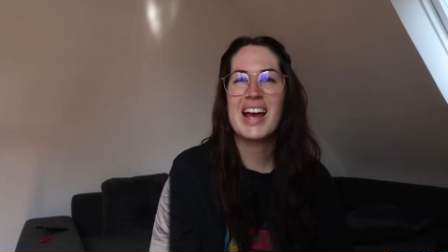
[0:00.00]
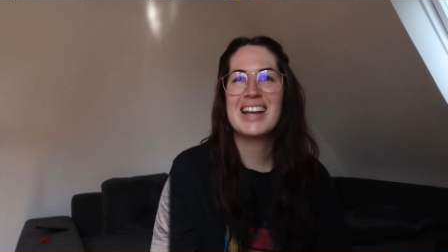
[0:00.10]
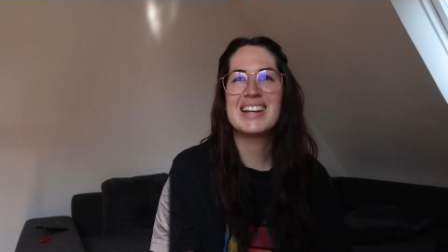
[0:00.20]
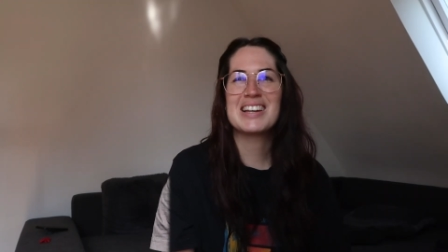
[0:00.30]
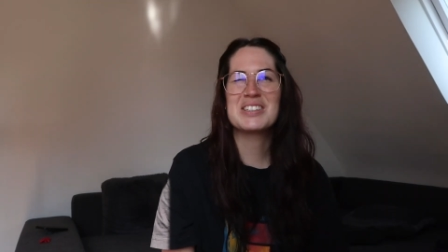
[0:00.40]

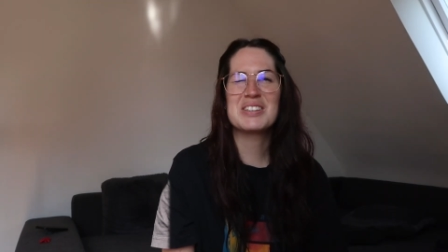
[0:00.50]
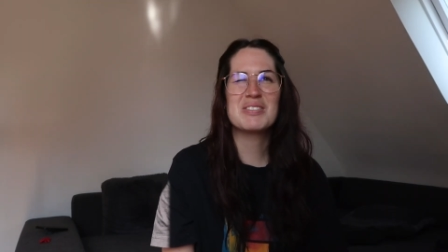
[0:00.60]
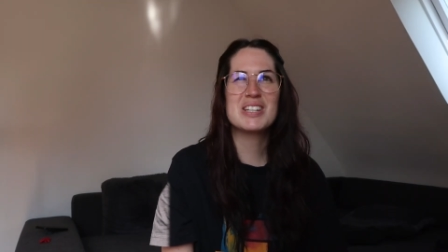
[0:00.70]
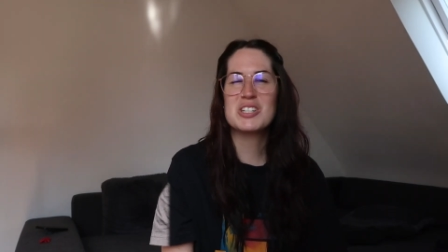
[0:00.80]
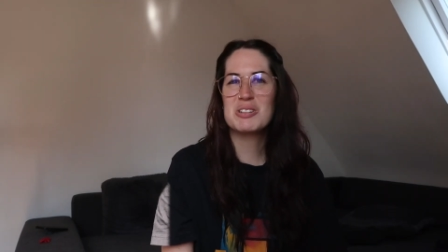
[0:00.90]
And I thought that
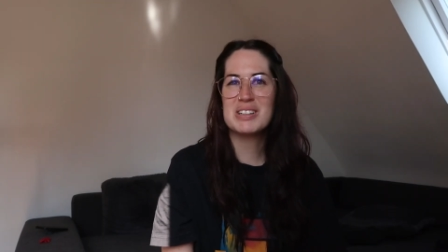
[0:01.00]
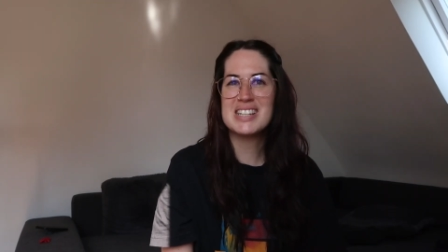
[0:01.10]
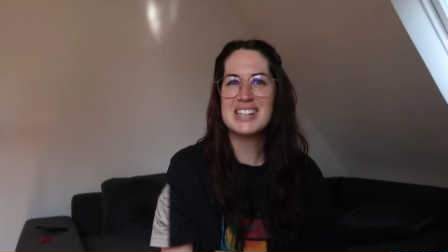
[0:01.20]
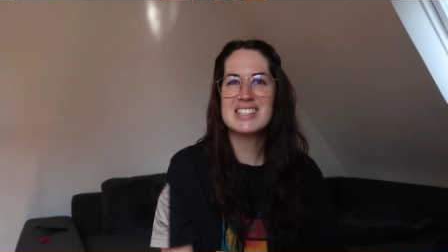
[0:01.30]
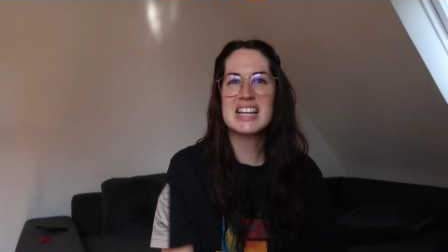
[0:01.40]
was such a cool
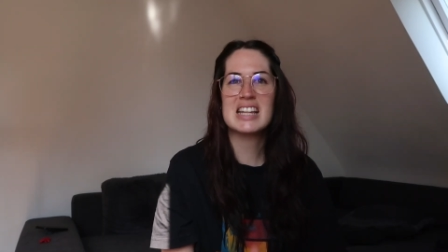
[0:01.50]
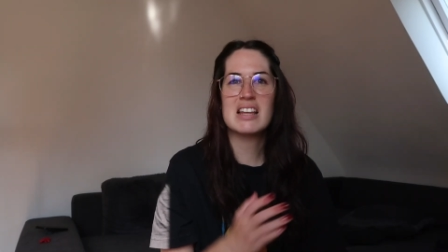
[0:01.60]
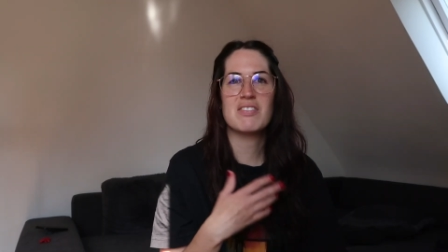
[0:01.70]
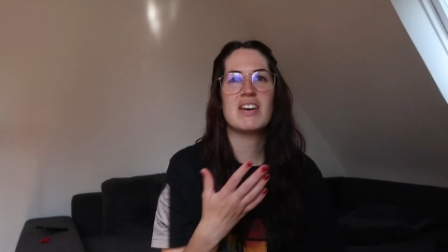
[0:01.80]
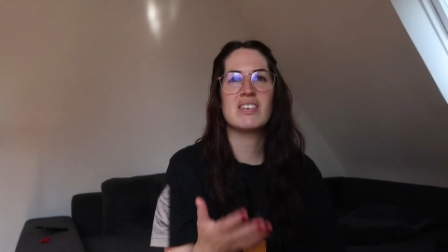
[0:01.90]
idea, because I
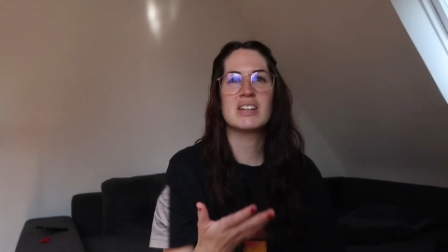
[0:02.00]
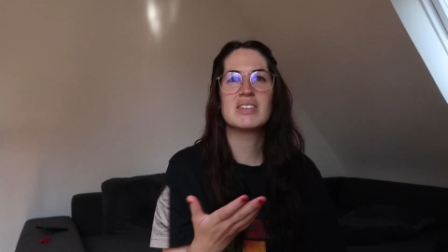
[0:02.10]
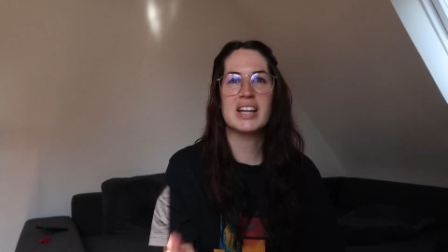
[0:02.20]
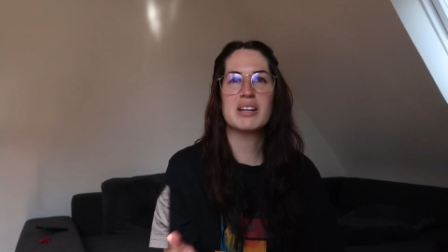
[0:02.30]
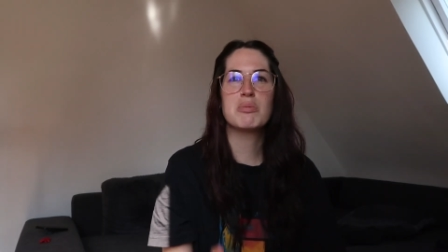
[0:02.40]
love
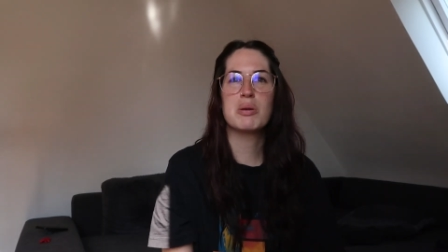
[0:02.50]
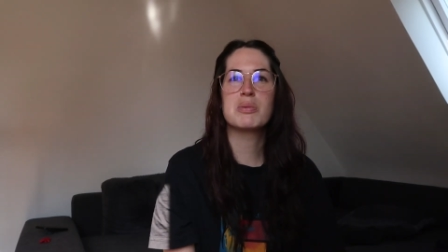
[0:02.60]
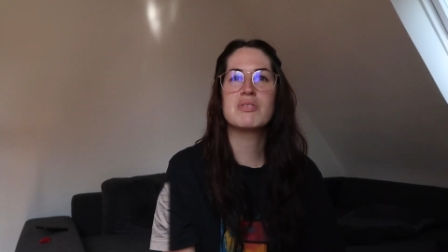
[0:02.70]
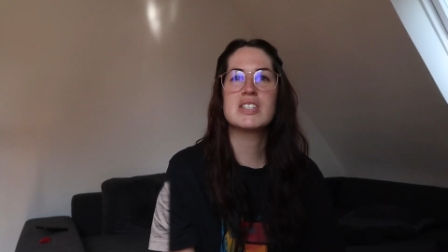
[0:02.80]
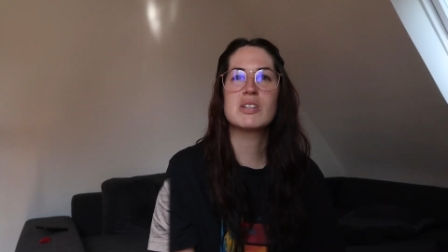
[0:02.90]
having like proper
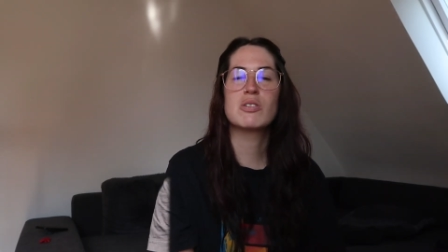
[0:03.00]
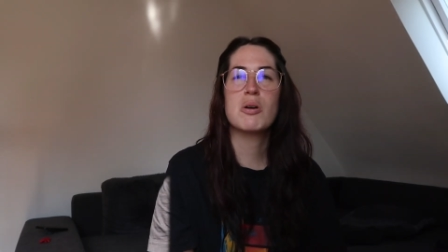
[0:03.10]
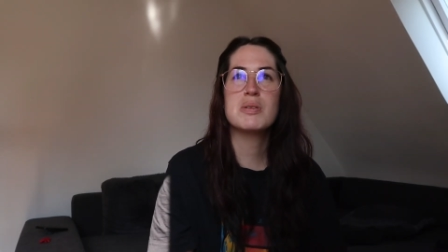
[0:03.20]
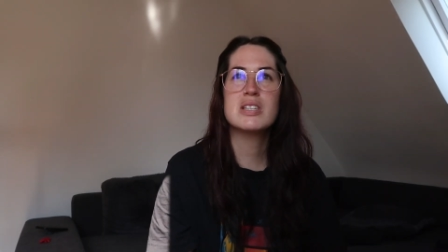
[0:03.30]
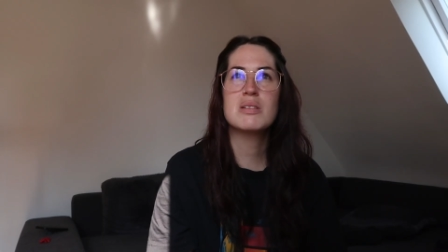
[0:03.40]
physical
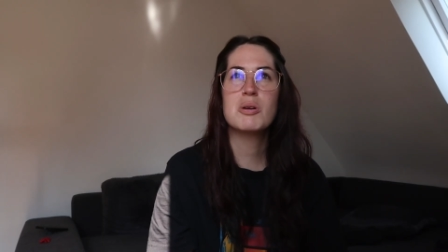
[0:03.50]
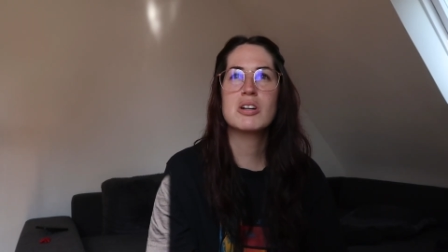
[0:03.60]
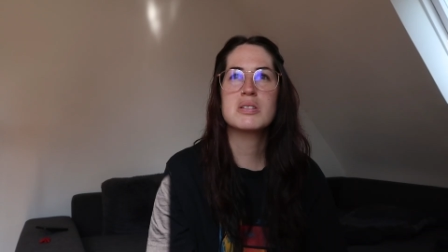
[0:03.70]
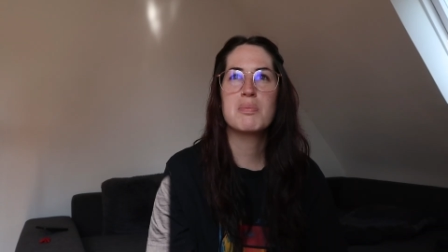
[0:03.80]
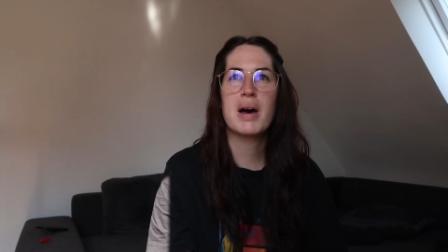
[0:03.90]
copies of the
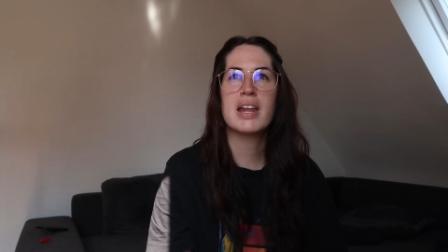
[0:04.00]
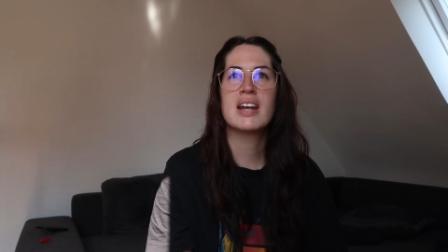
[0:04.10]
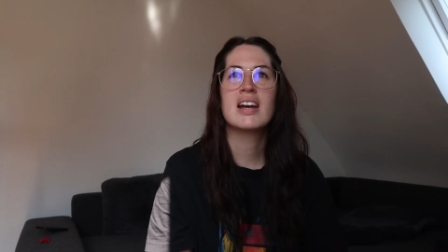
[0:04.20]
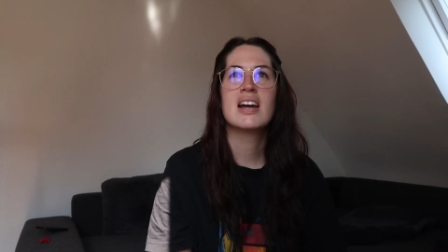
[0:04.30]
books, but